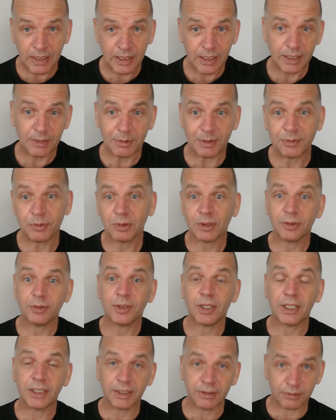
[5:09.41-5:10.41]
But if you want to
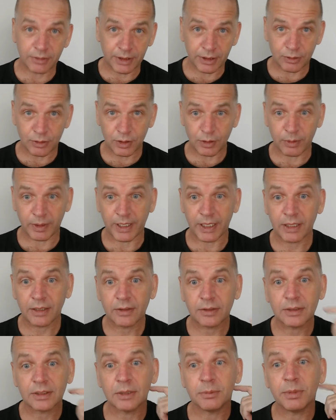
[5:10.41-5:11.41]
find it real quick,
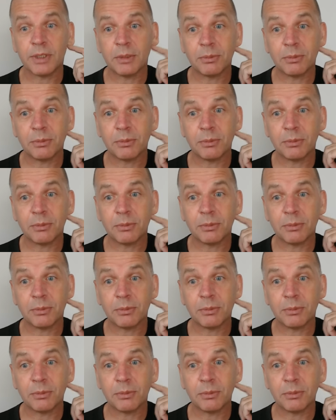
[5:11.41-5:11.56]
the bottom